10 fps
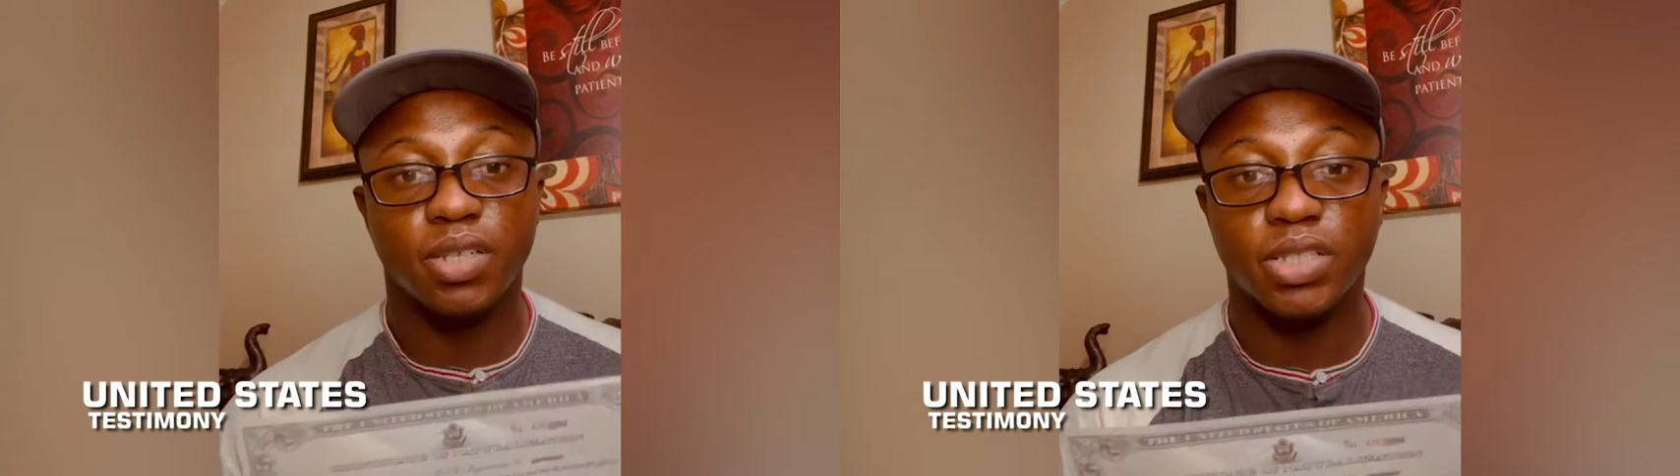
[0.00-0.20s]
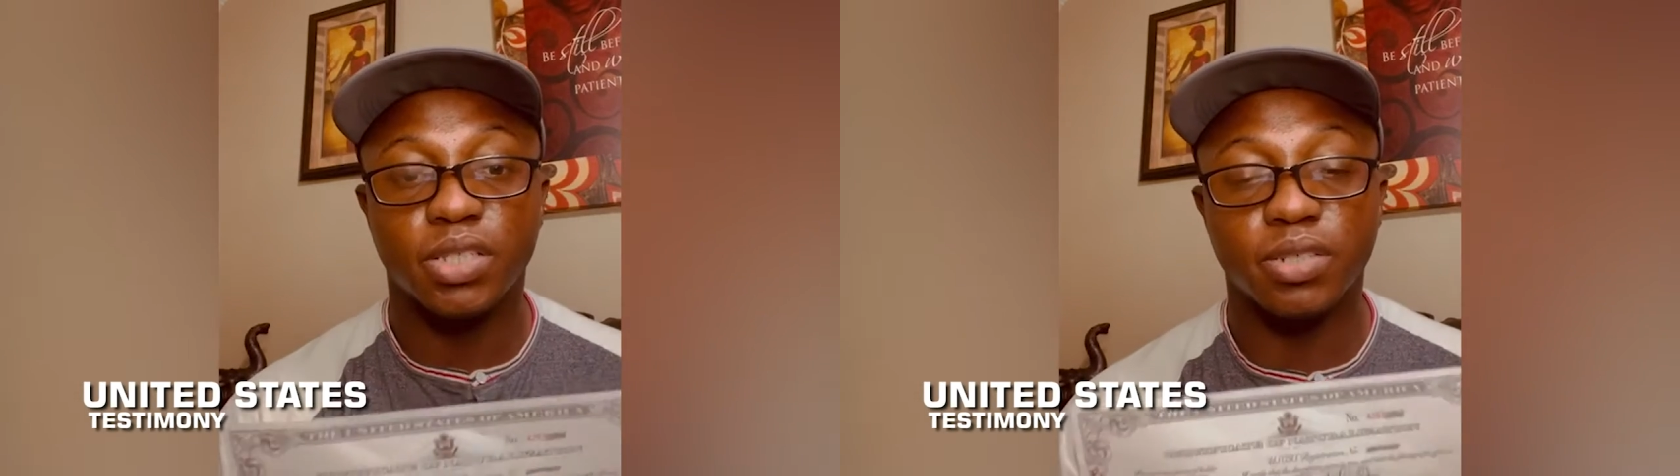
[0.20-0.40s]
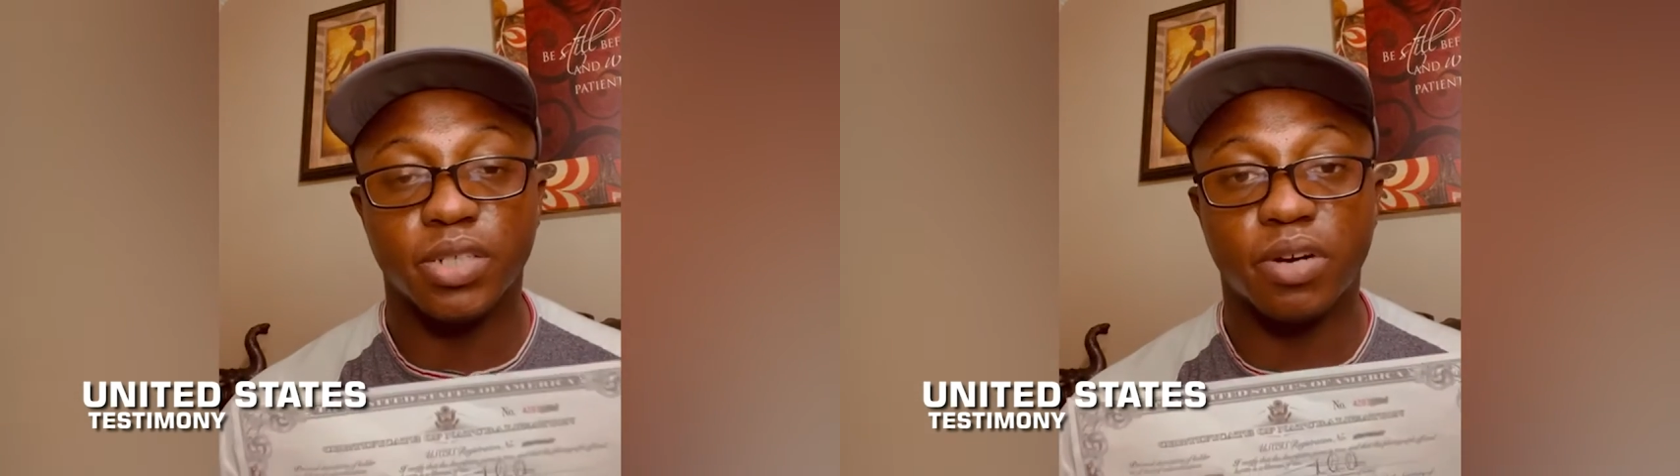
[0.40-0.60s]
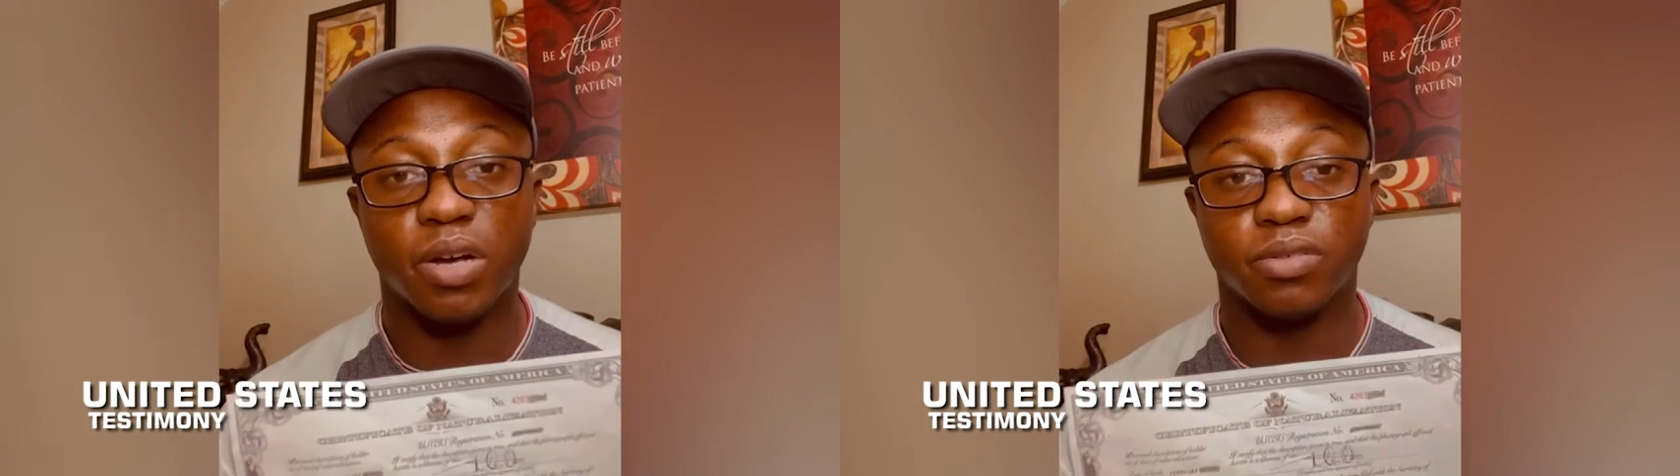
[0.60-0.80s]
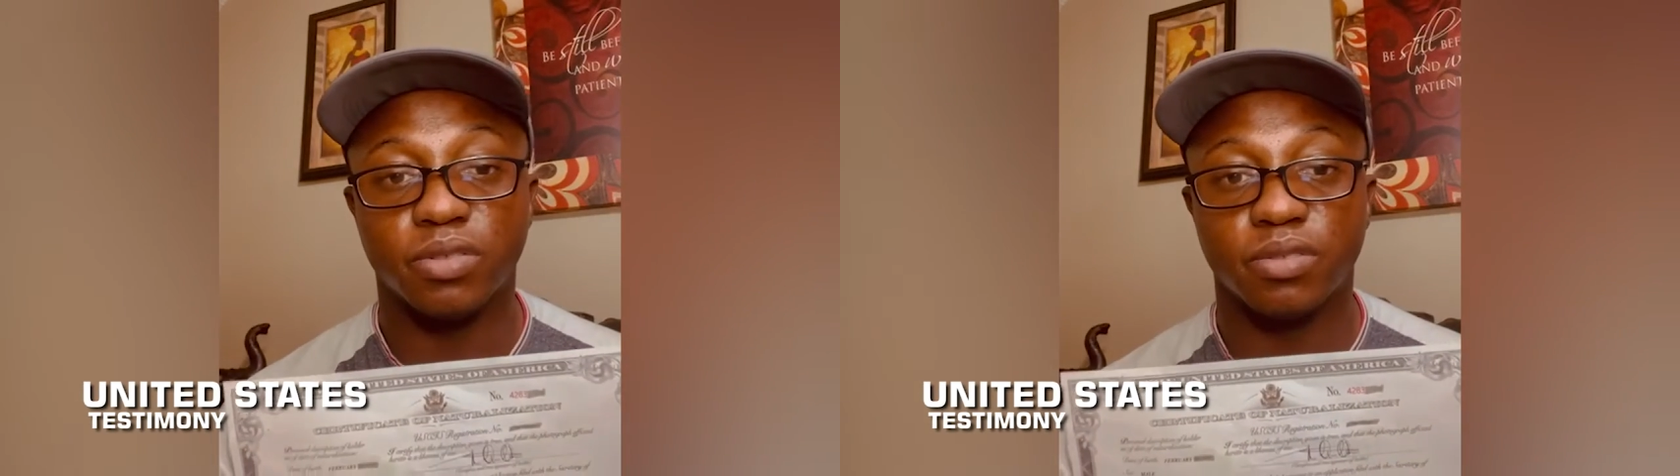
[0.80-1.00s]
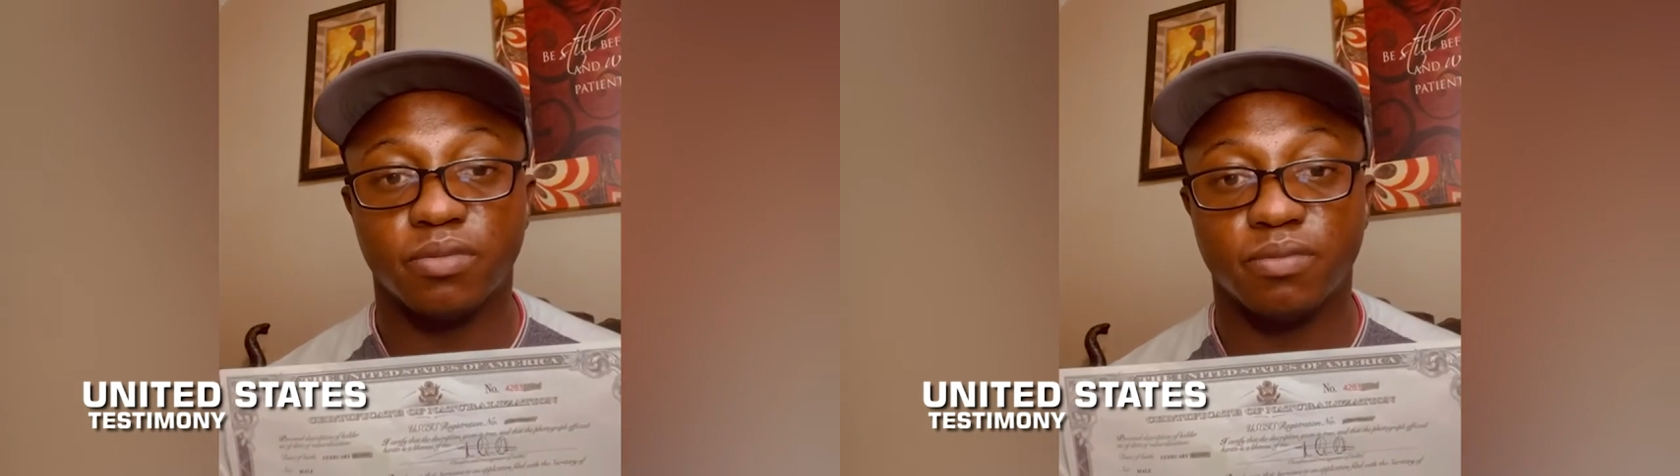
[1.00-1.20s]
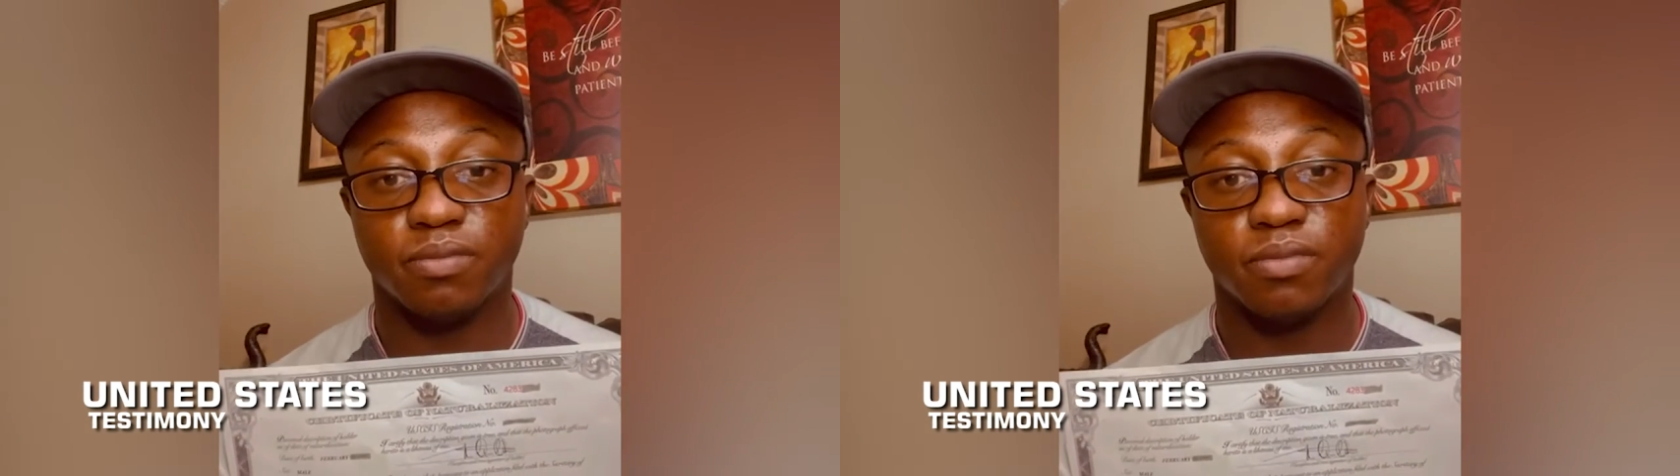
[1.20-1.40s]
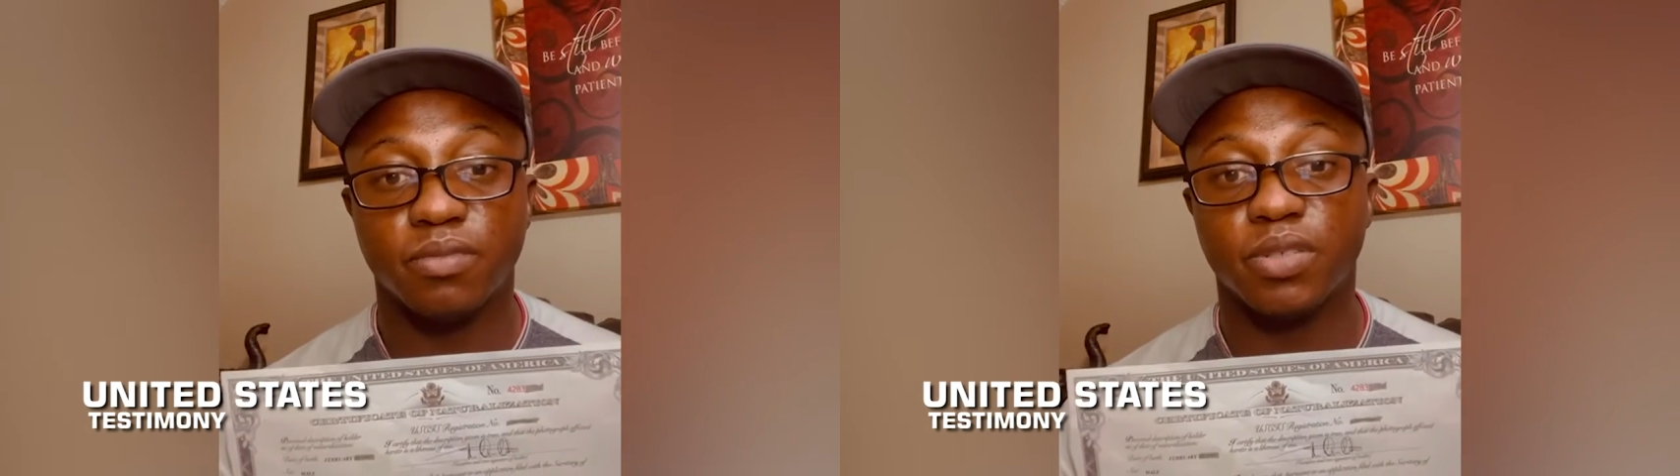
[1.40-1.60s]
It turned around.
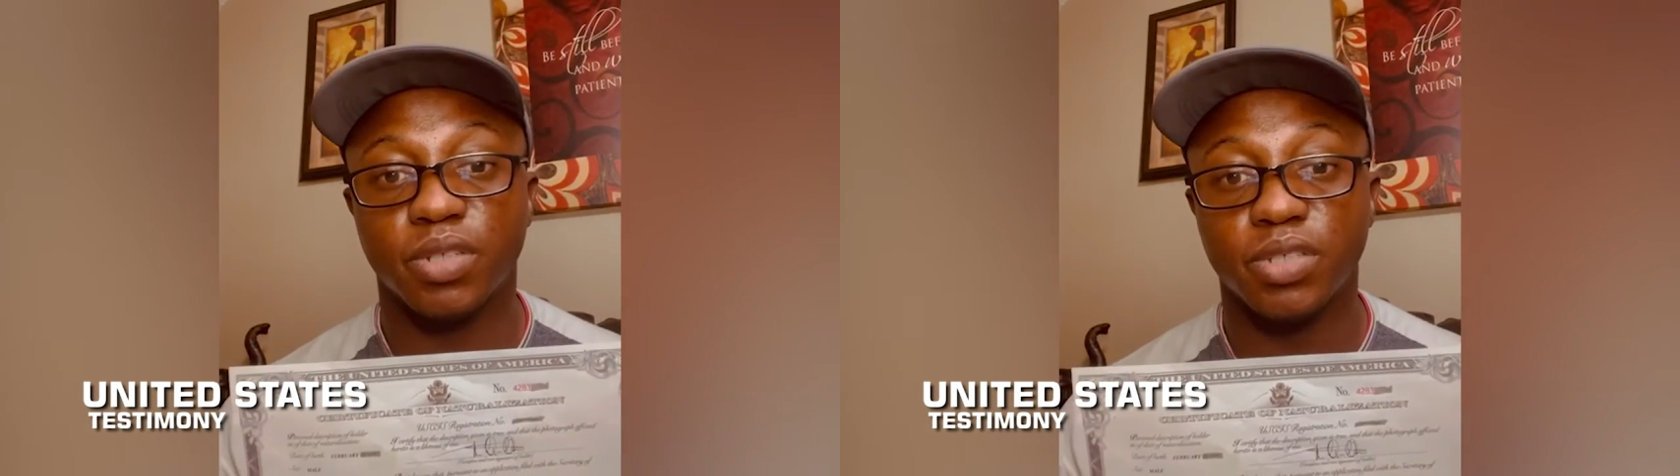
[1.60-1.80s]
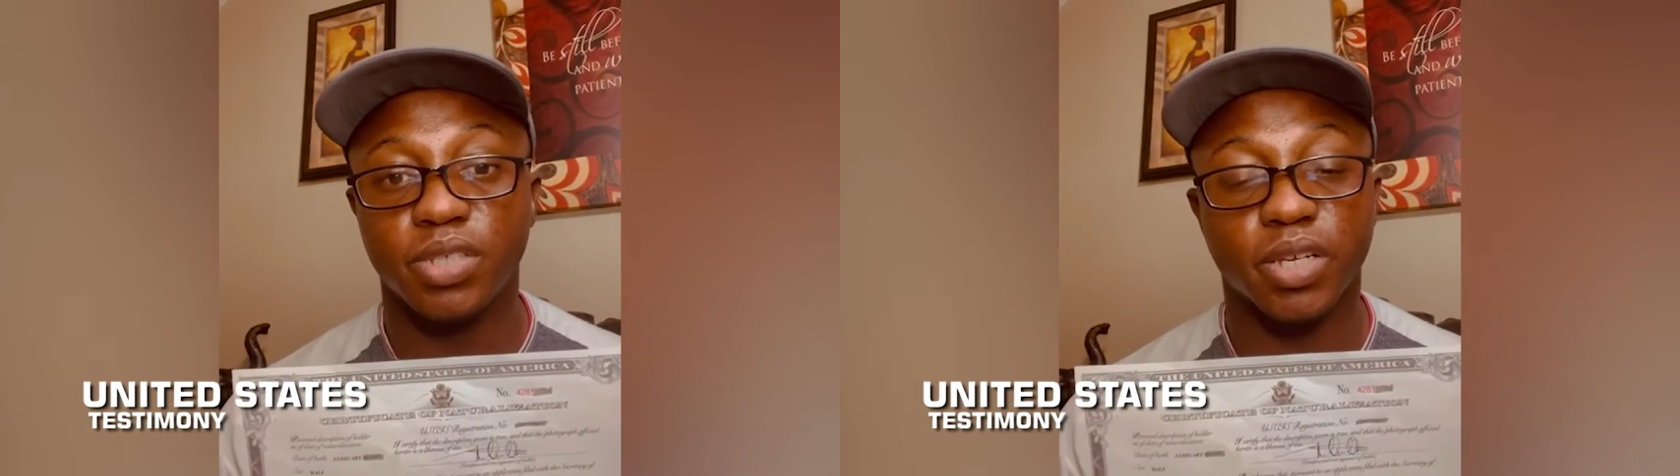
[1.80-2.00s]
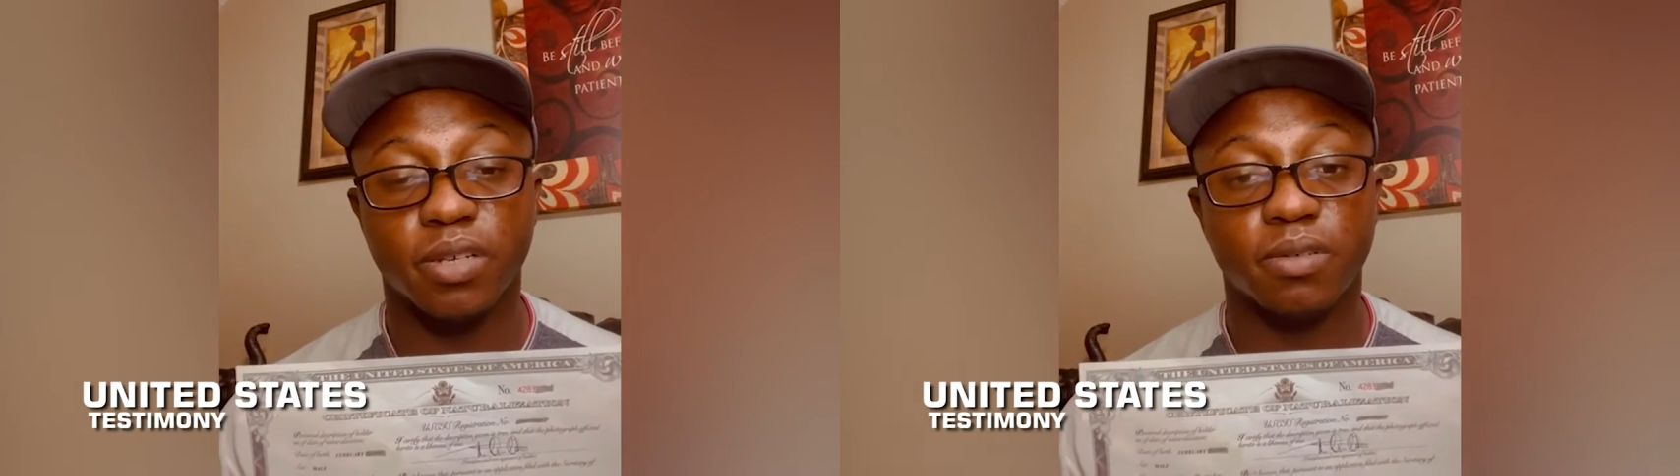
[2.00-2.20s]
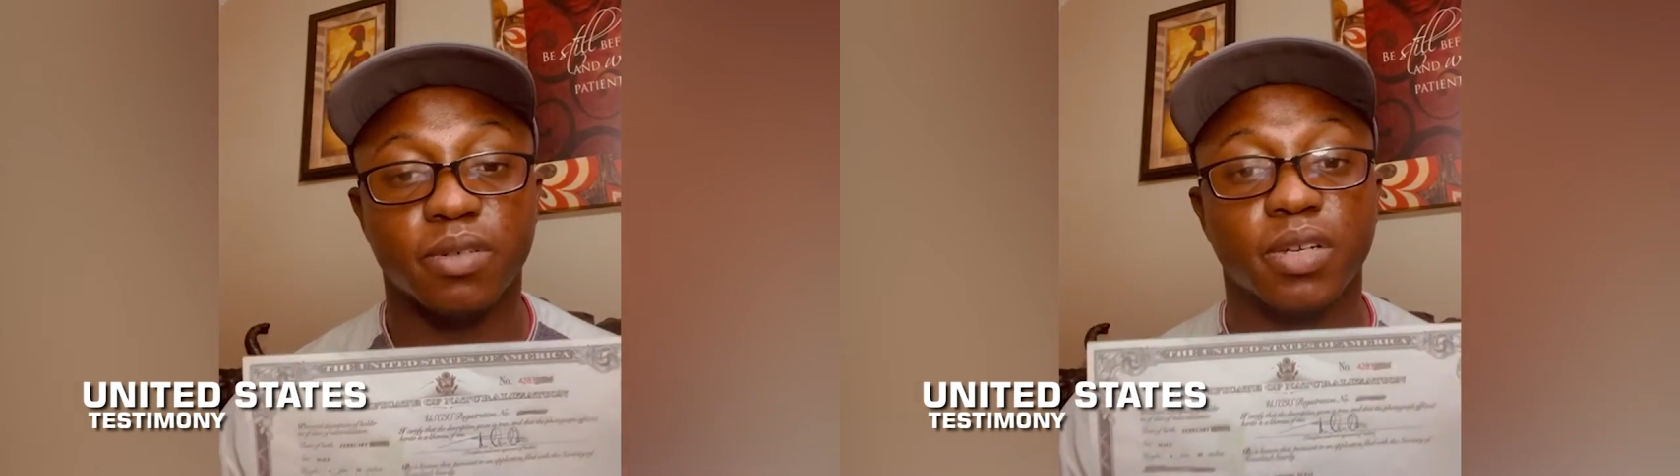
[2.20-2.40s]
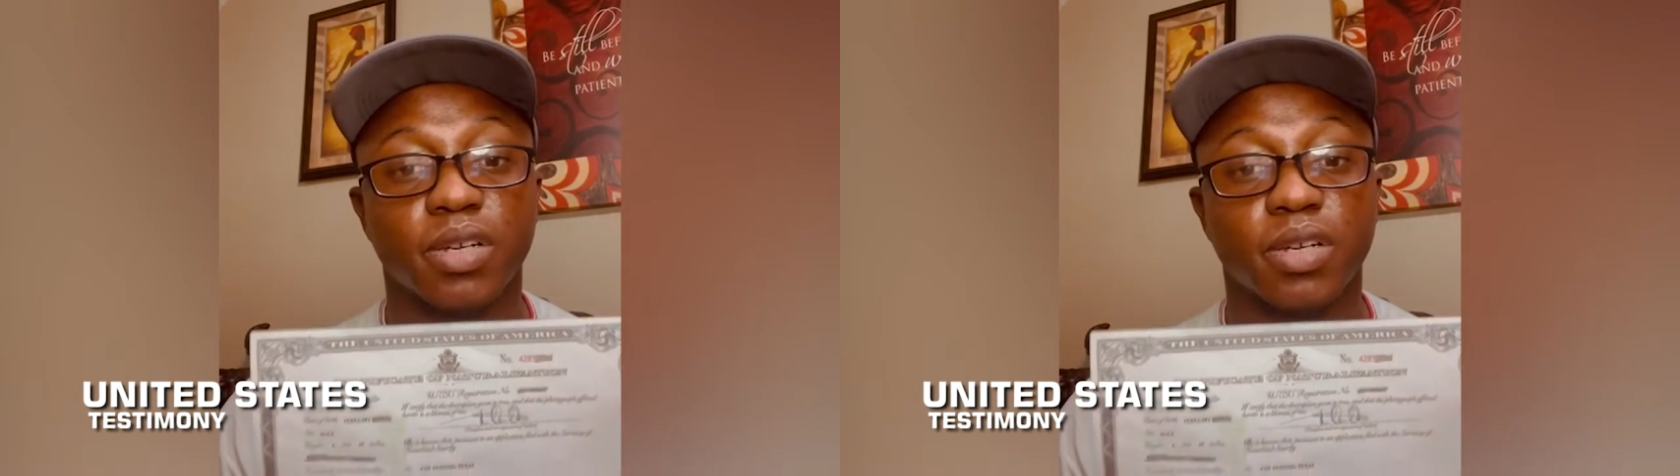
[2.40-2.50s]
This year,